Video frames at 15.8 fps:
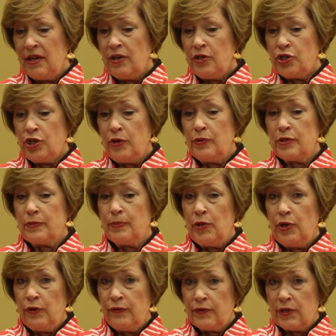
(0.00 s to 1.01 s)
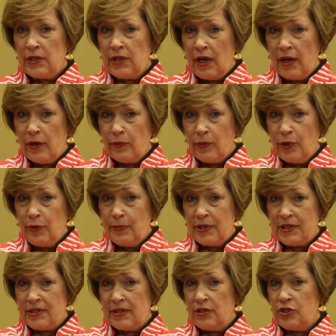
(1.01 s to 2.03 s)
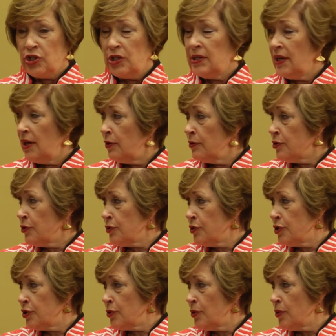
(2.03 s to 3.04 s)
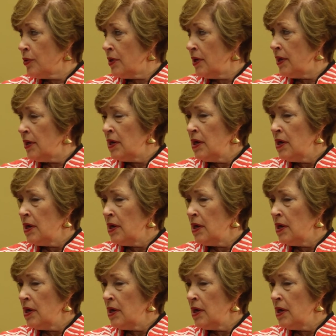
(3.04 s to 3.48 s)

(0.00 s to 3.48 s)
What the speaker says: She was moved to daunorubicin. She tells her story.